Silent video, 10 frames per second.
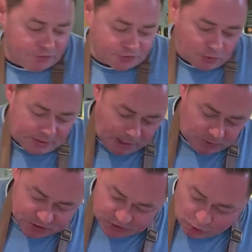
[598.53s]
So again,
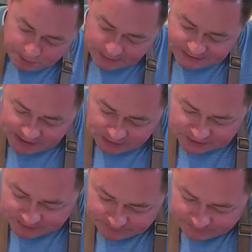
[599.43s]
we'll just open this out.